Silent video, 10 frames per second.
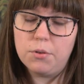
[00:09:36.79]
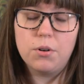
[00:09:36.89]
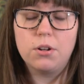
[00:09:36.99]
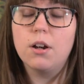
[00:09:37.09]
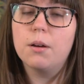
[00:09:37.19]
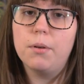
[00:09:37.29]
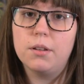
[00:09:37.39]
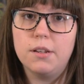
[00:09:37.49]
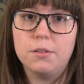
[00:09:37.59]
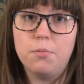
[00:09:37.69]
you want to talk
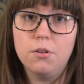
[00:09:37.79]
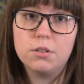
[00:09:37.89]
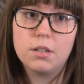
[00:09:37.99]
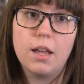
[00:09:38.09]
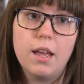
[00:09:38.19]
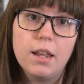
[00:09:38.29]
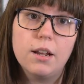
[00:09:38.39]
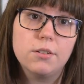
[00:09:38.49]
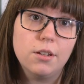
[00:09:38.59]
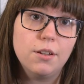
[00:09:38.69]
about these books, and
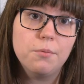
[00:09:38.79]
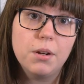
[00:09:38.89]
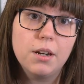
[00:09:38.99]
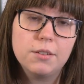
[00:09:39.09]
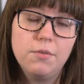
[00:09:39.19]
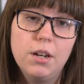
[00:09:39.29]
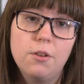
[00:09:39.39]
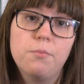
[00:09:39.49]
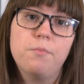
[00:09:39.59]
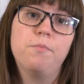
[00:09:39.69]
I'll see you in my next video.